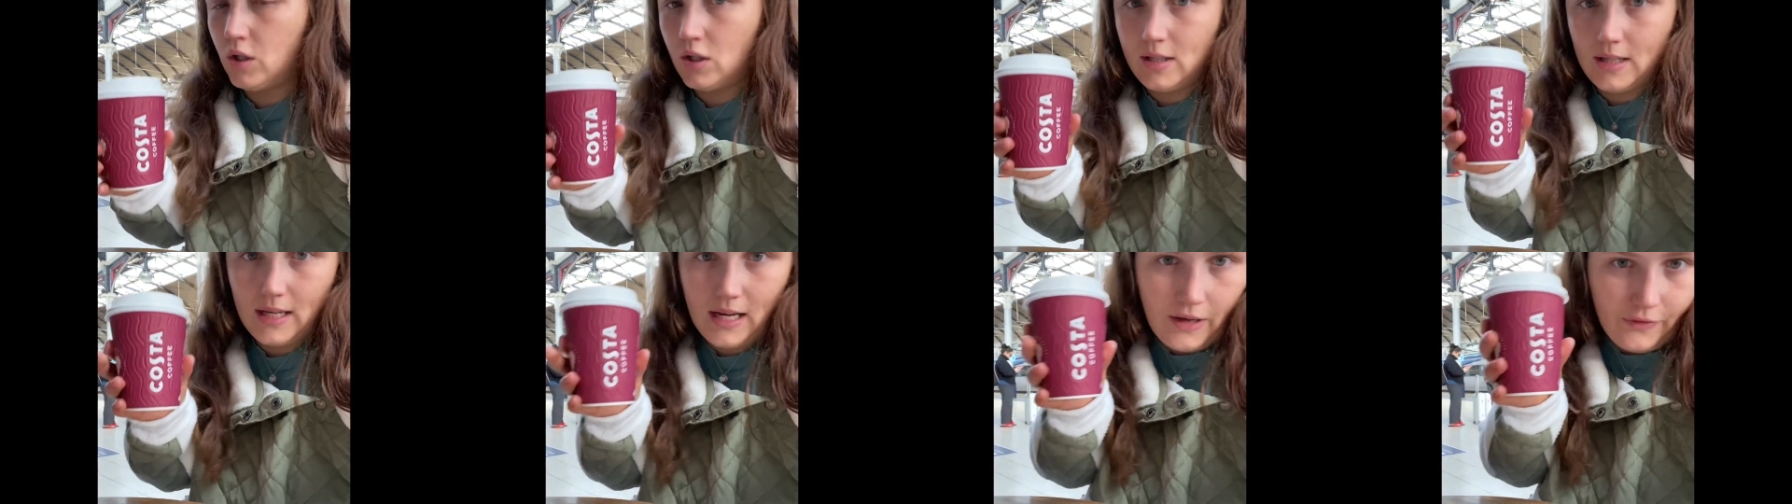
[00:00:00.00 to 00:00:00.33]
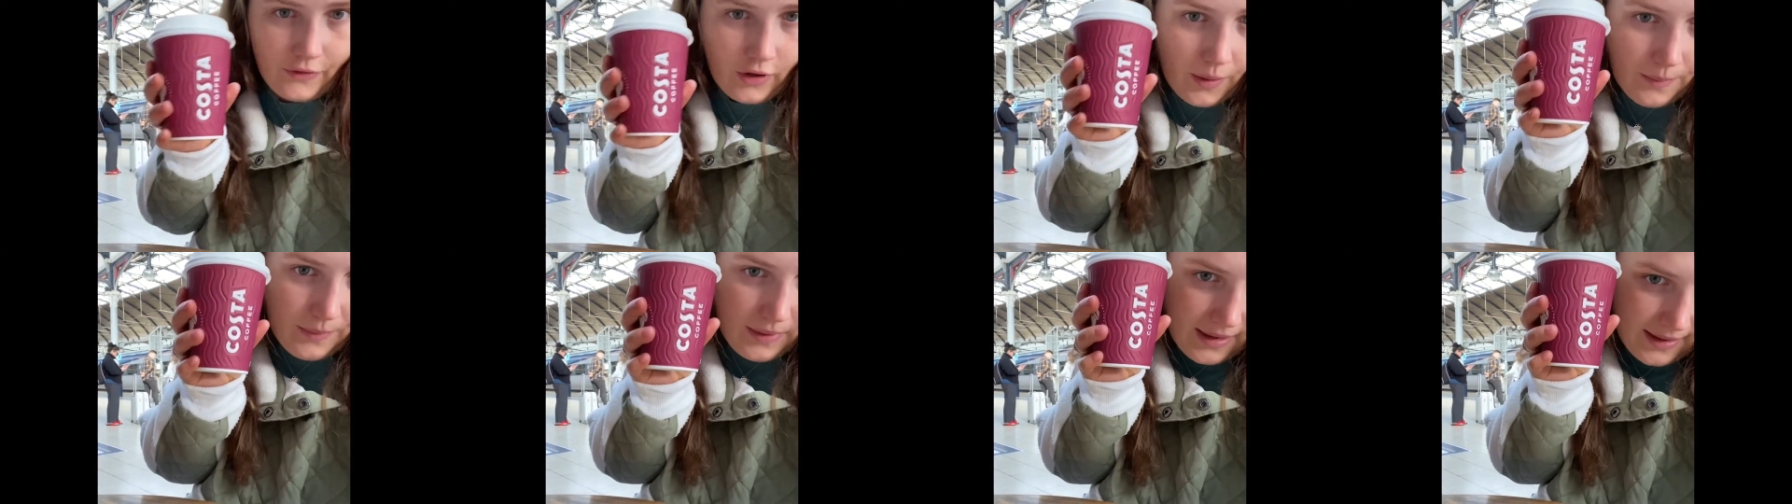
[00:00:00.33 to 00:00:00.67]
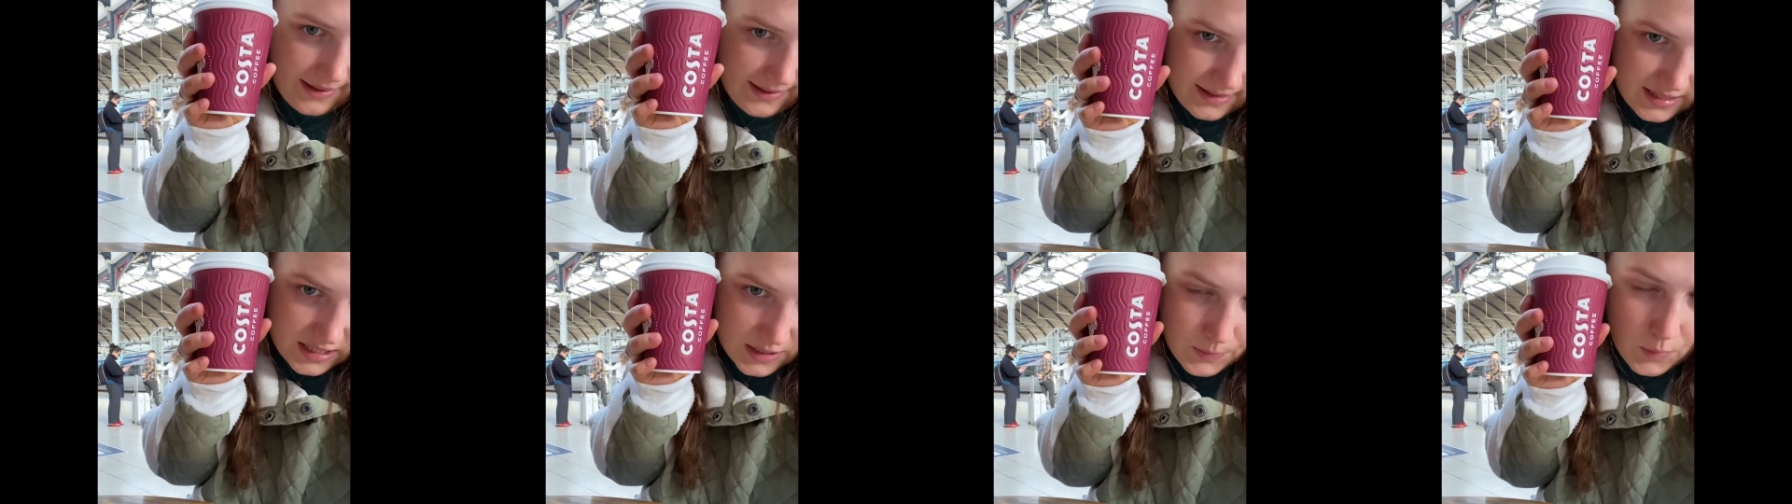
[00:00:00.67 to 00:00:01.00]
and I've got me
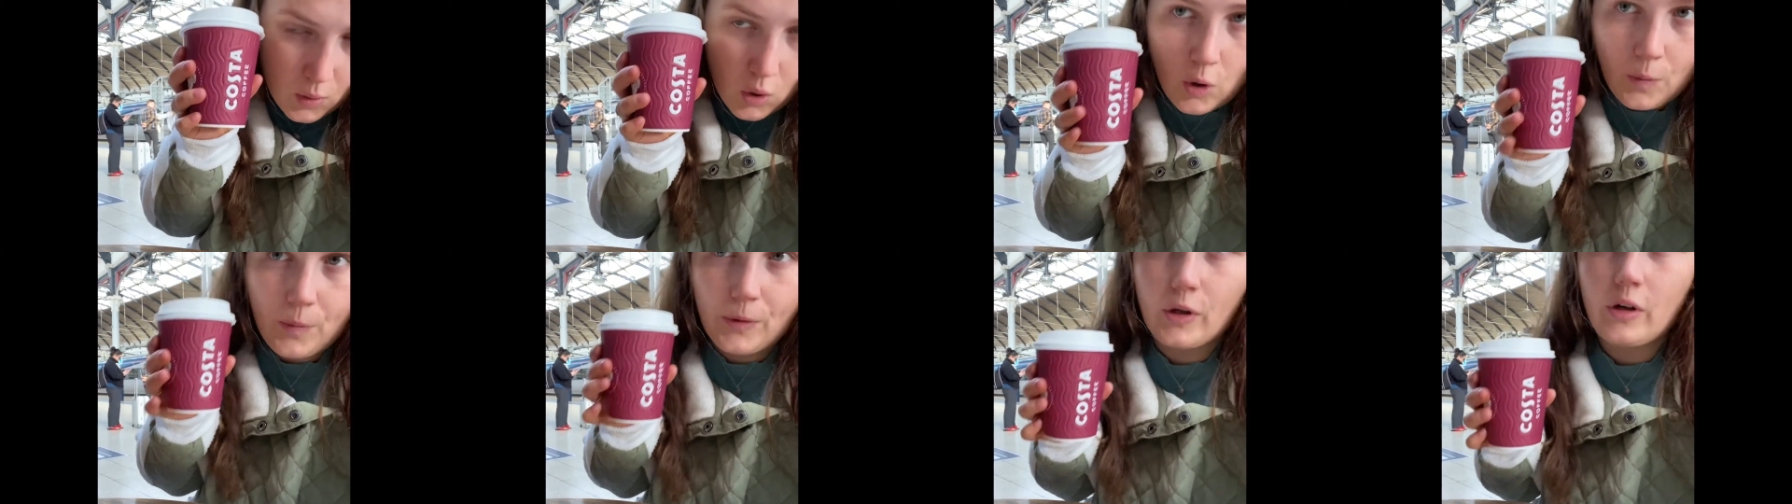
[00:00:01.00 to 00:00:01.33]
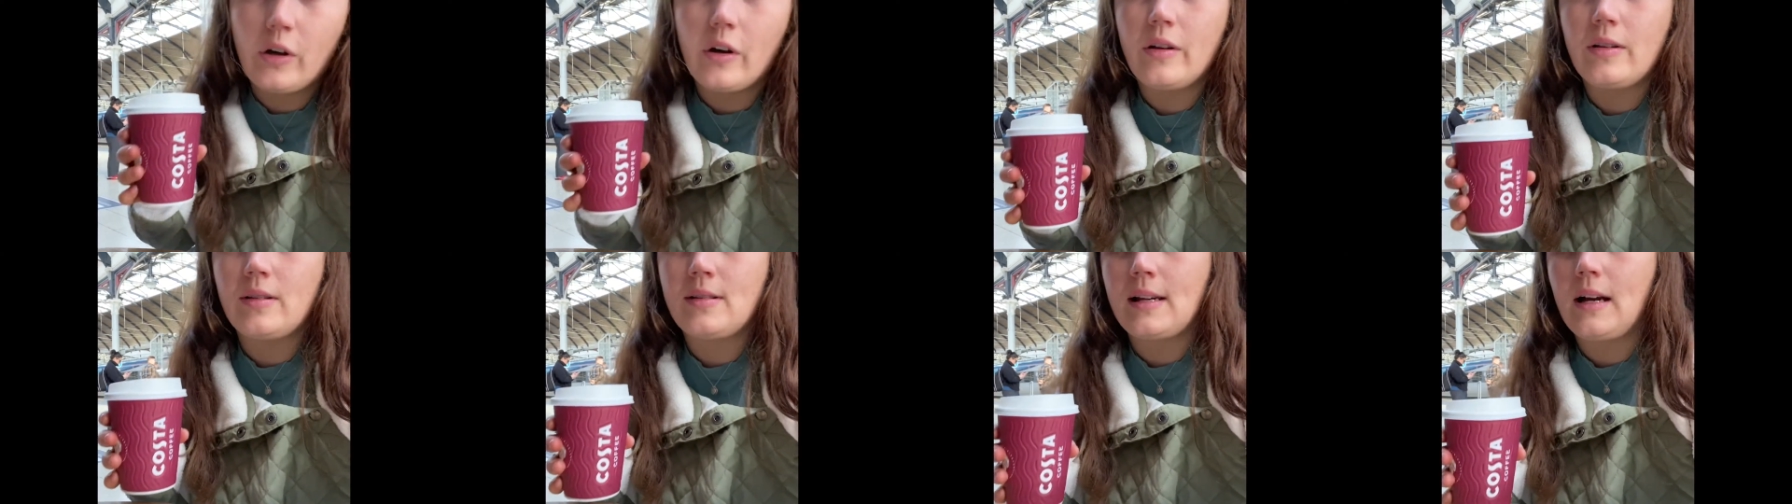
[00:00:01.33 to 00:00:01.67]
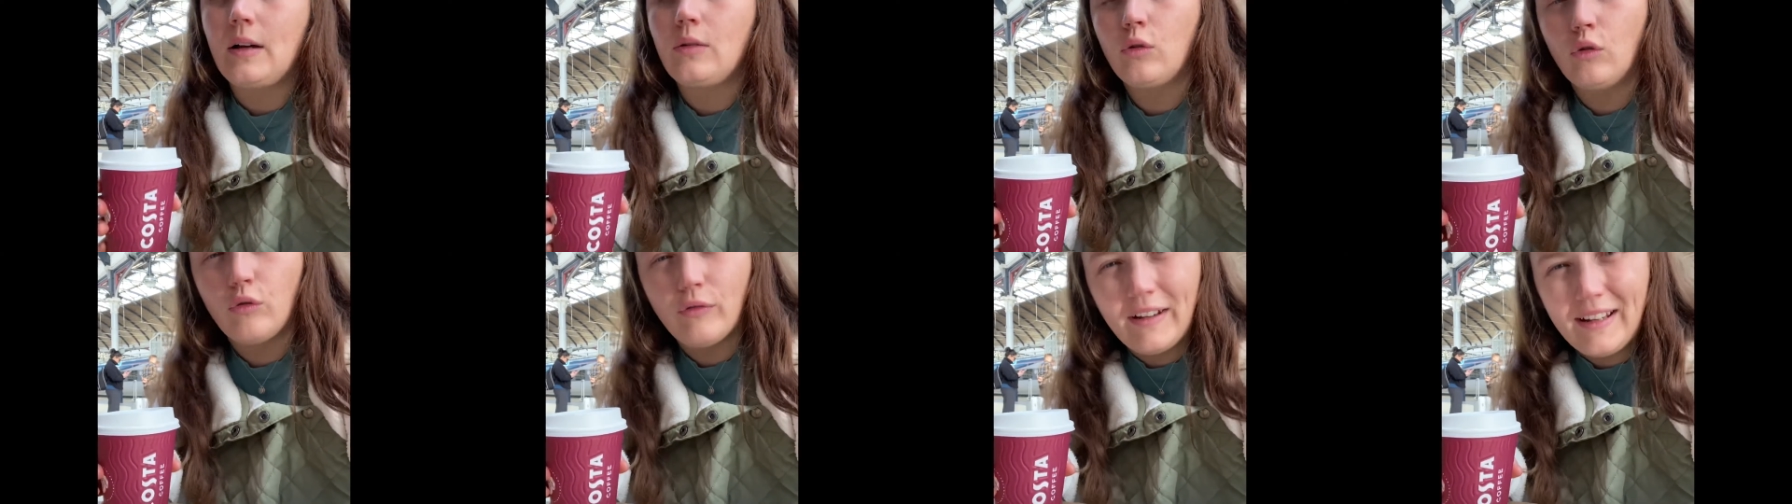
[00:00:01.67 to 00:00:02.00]
a small because I
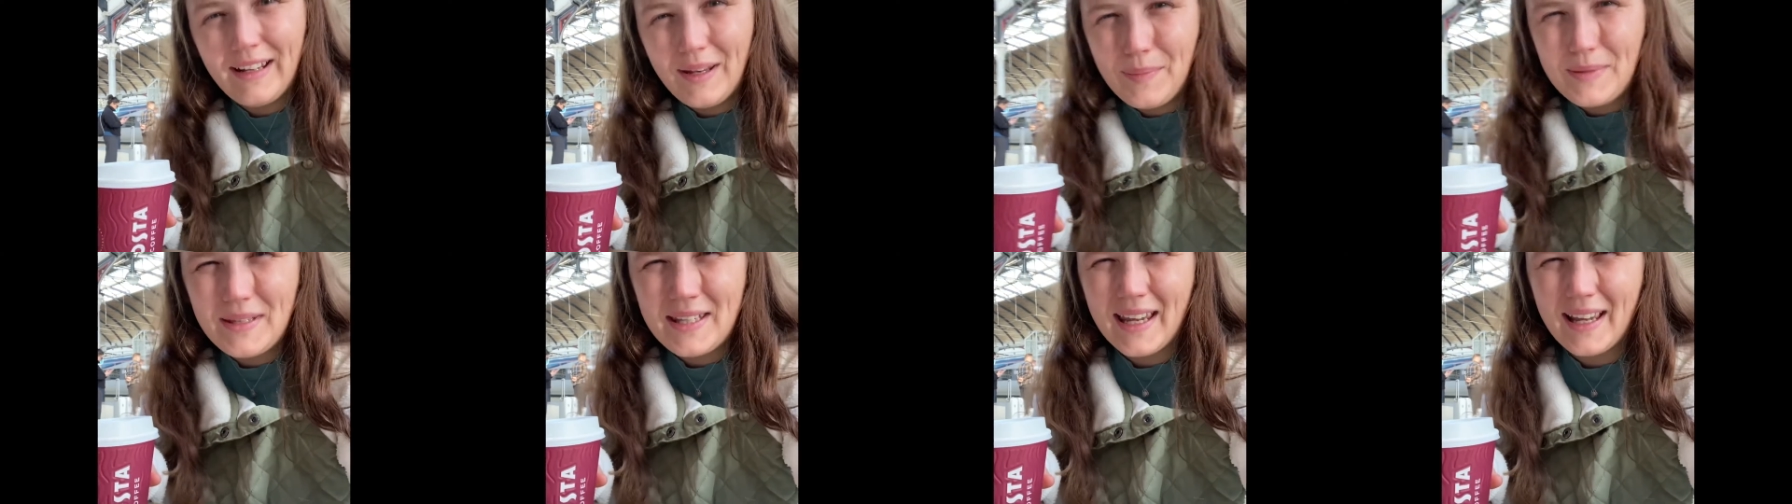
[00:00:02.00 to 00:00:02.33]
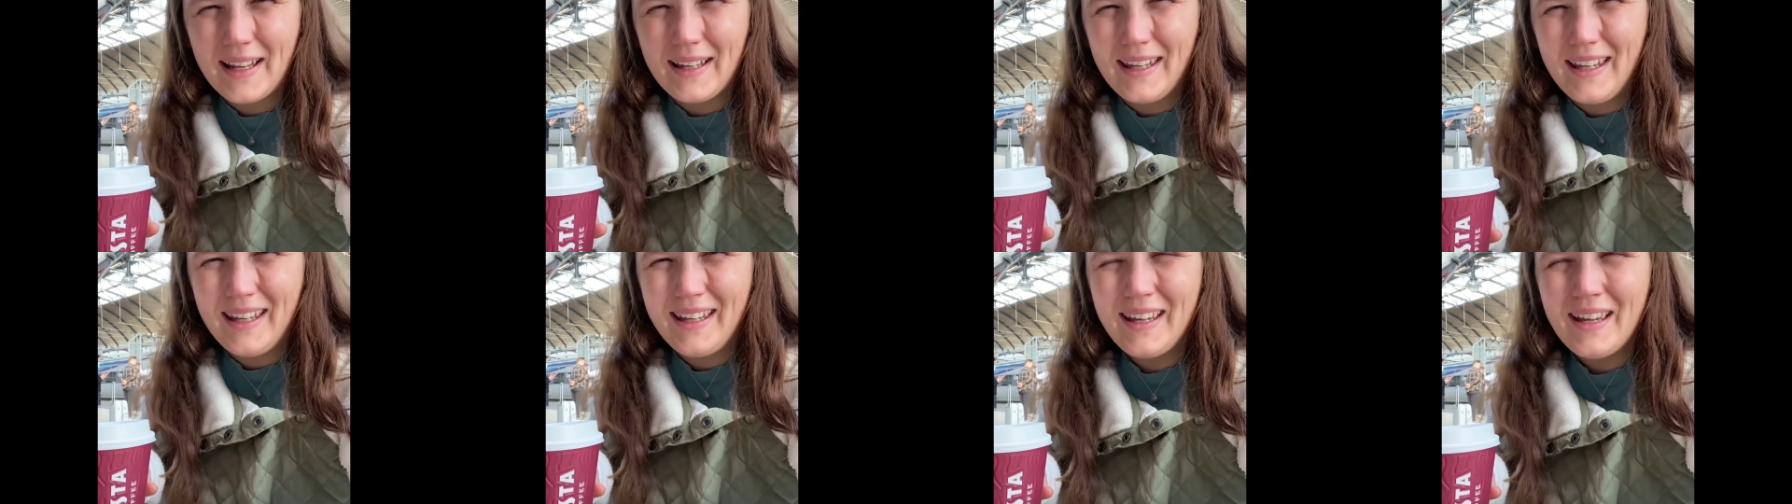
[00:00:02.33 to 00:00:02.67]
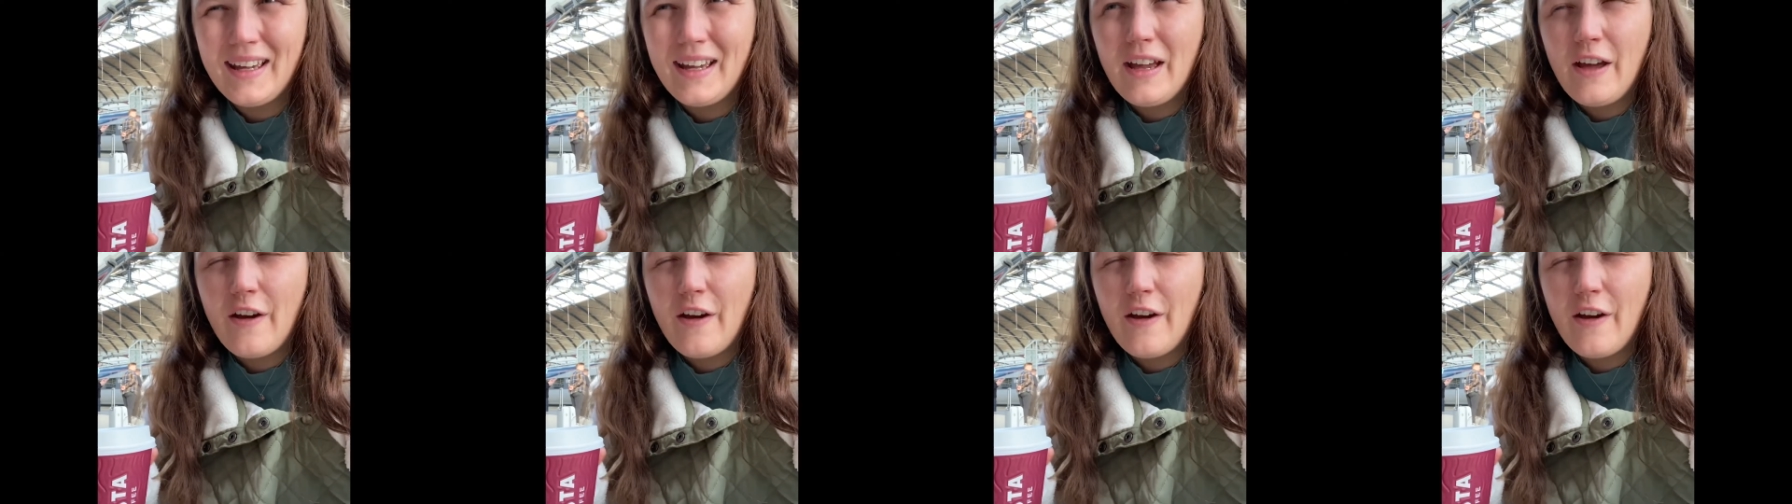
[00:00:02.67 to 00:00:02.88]
don't really particularly